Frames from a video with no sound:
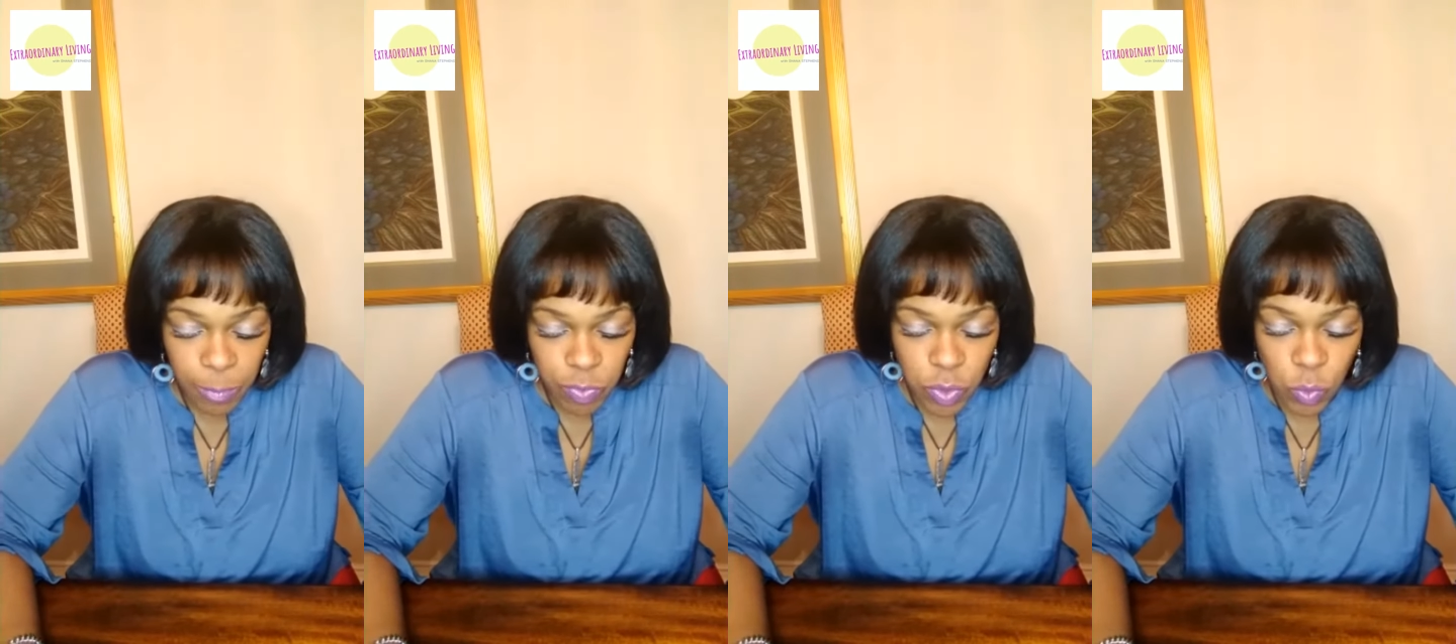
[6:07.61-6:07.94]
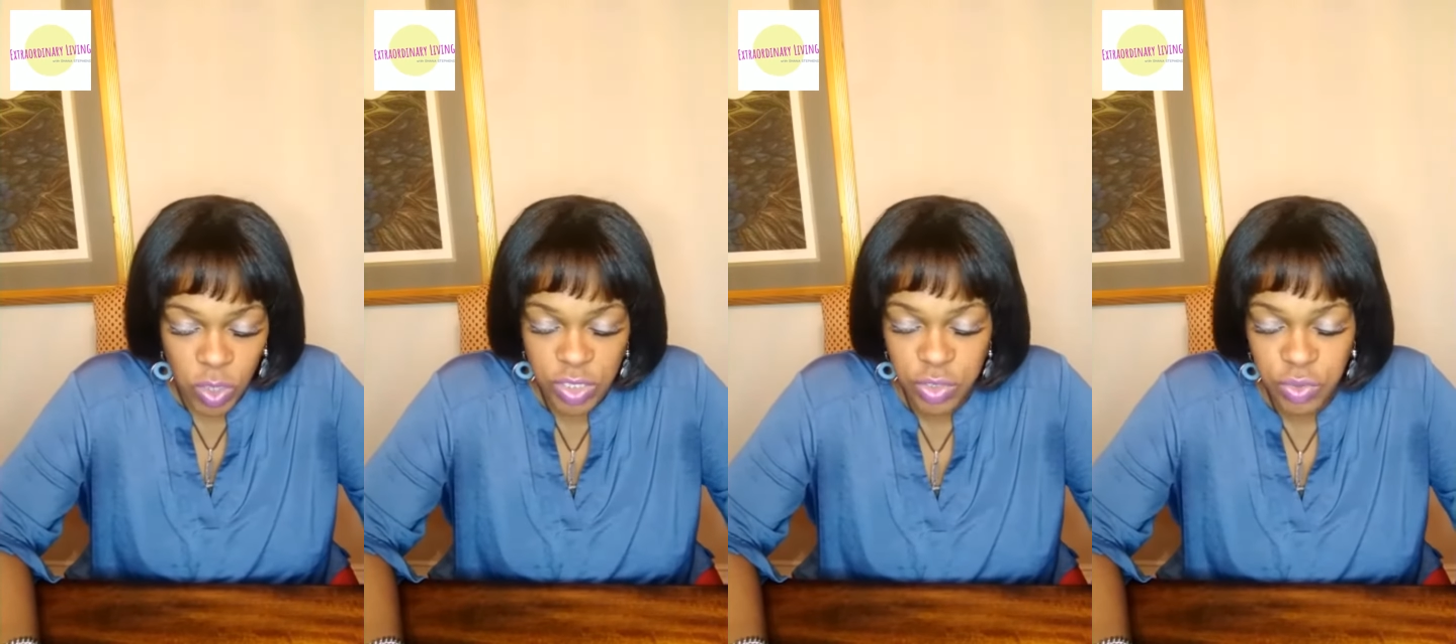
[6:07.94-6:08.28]

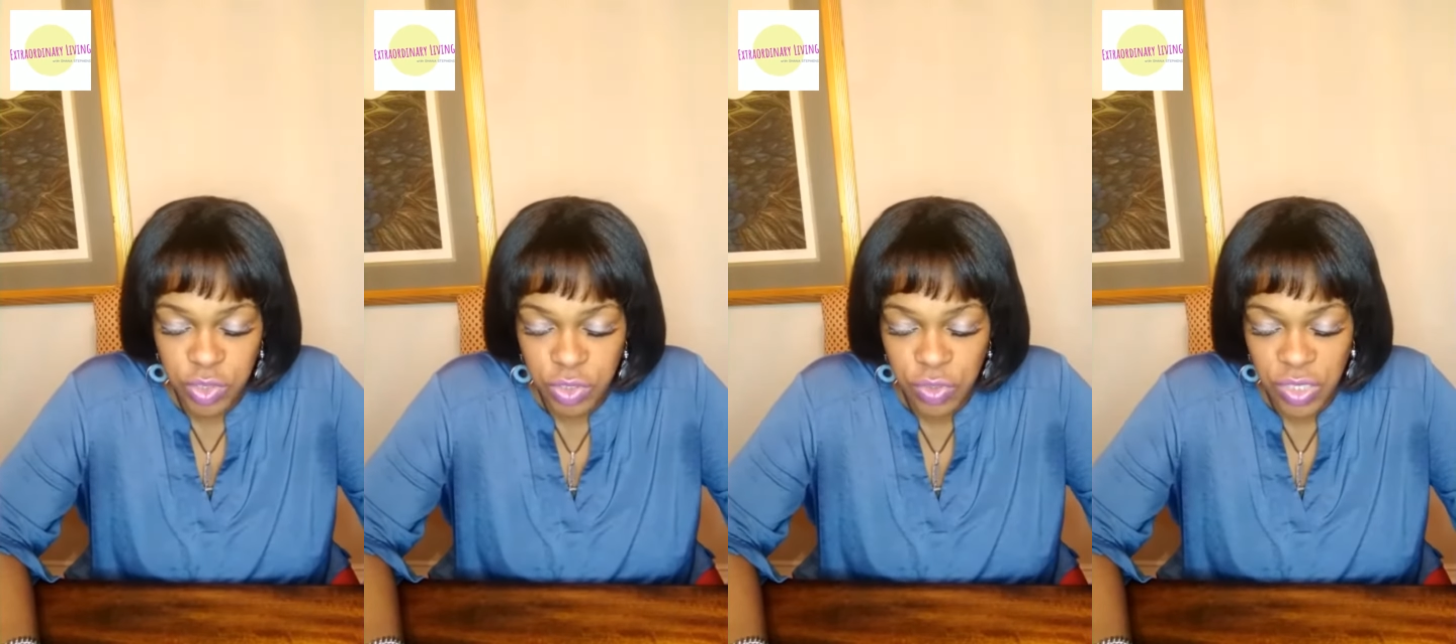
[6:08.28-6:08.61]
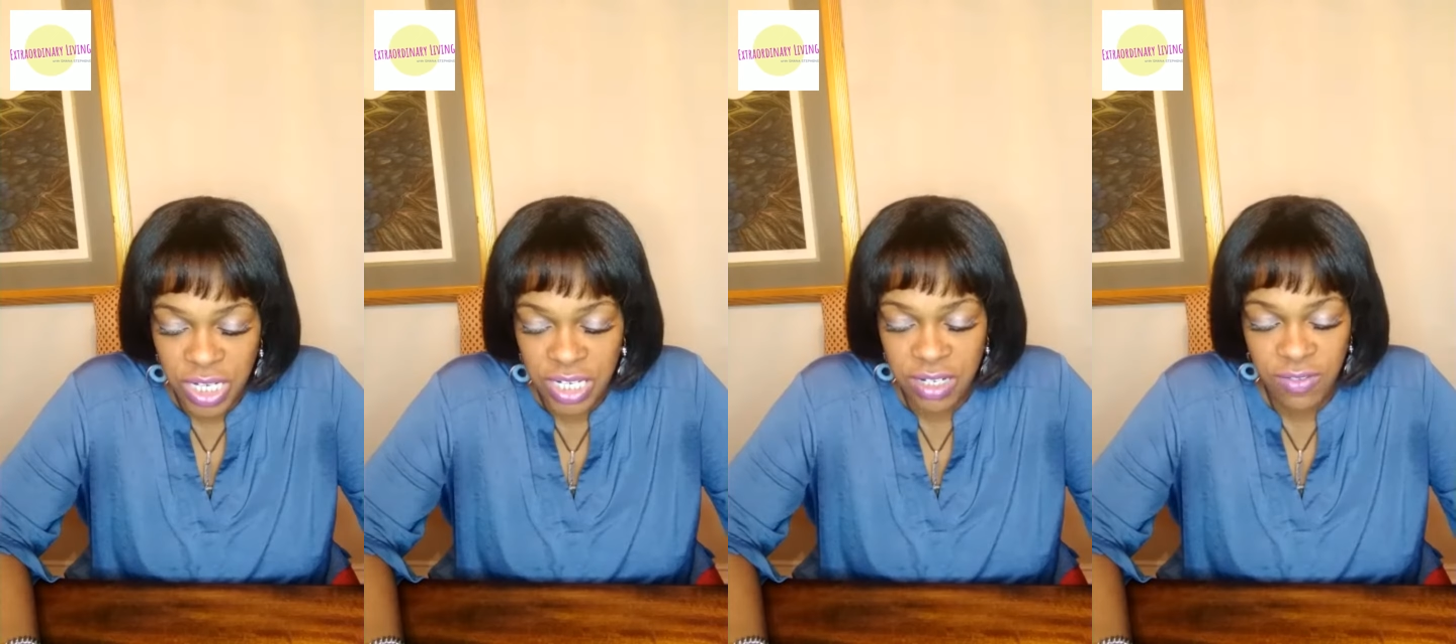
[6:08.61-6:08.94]
Once you choose an
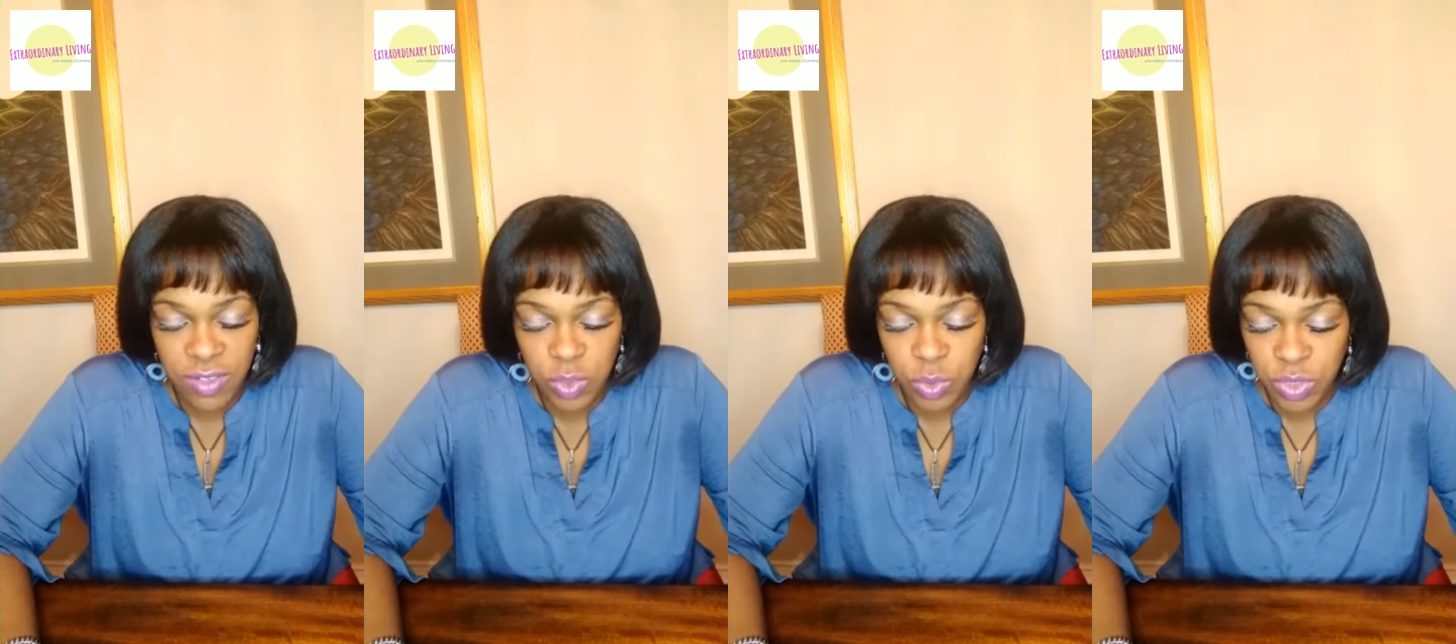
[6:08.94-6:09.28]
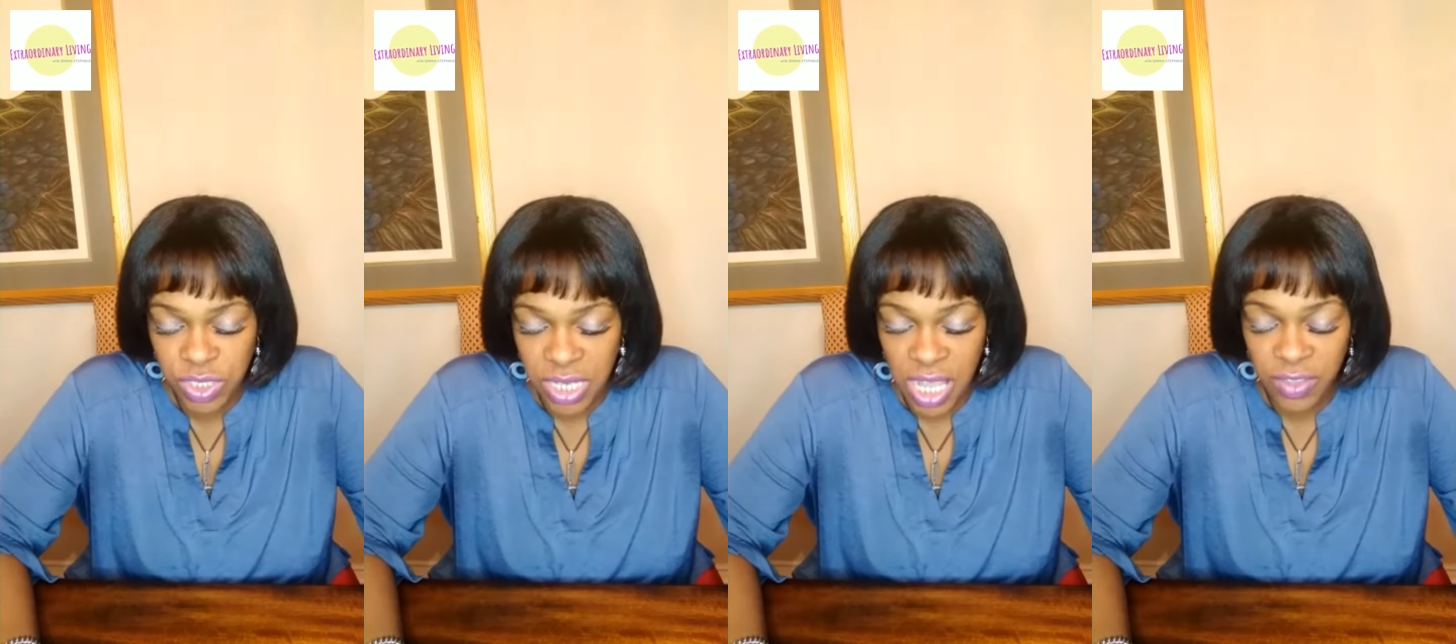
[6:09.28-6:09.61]
individual
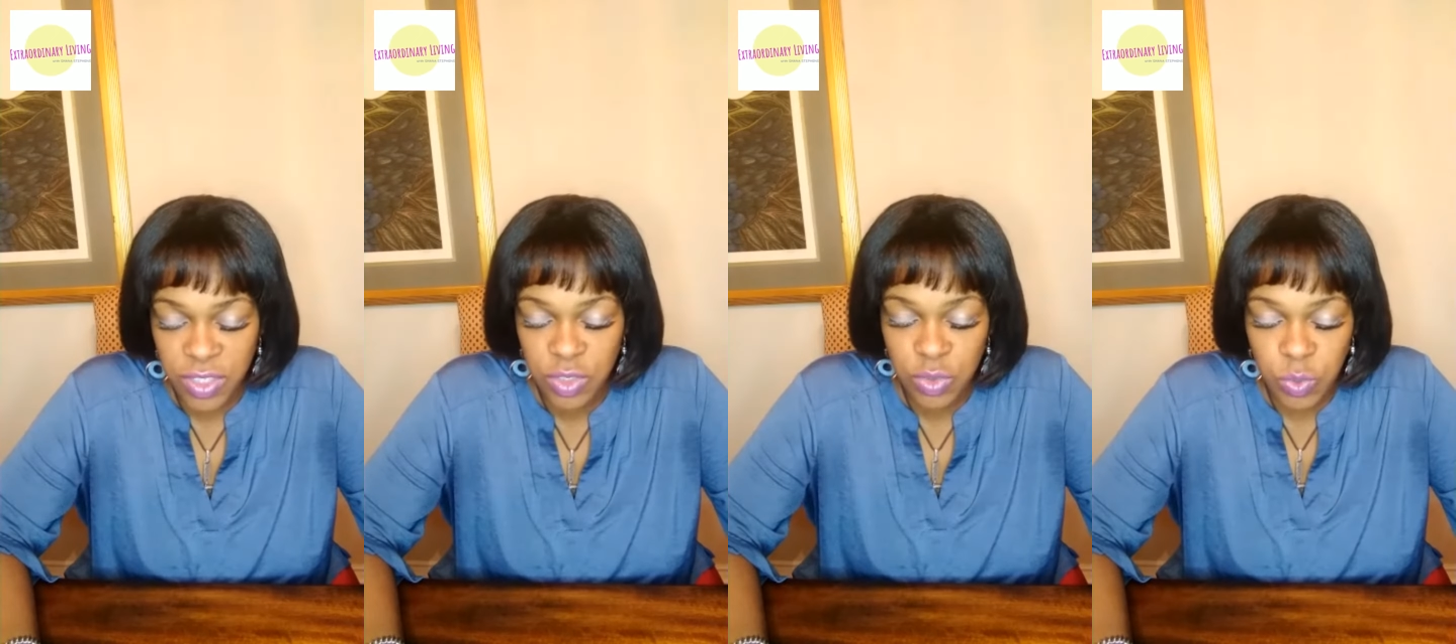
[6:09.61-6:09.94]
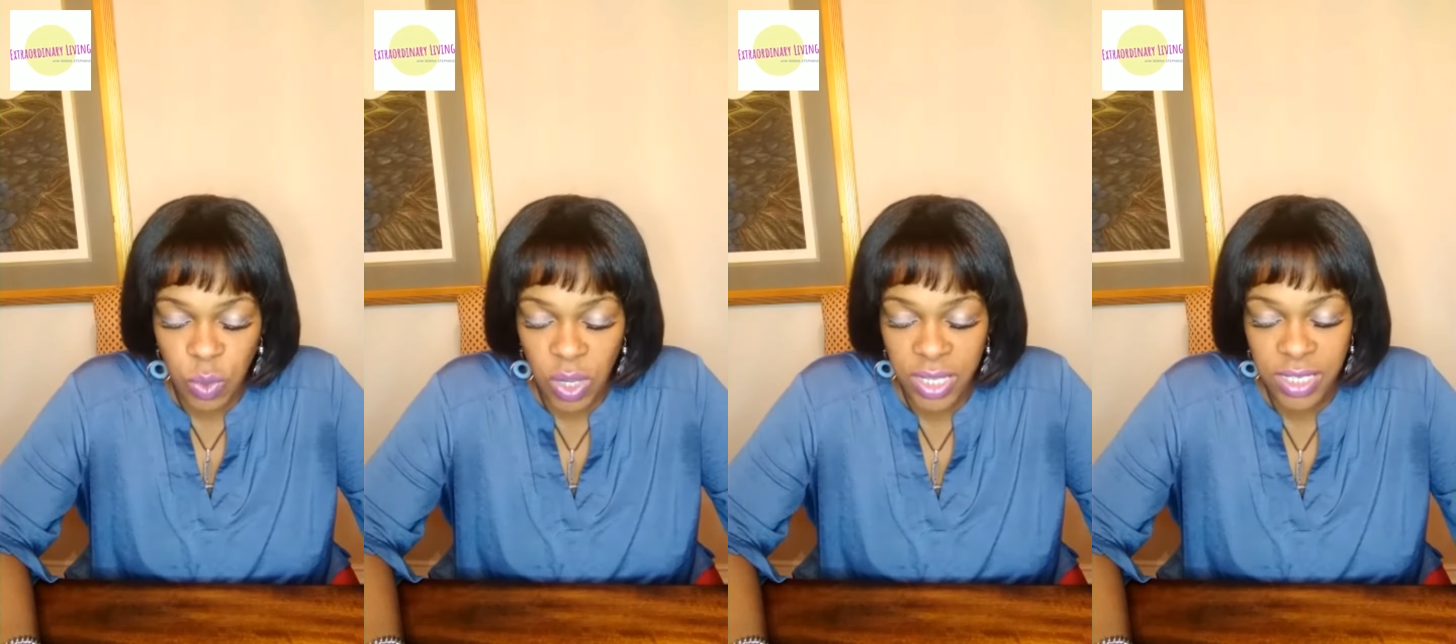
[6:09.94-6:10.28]
stock that you want,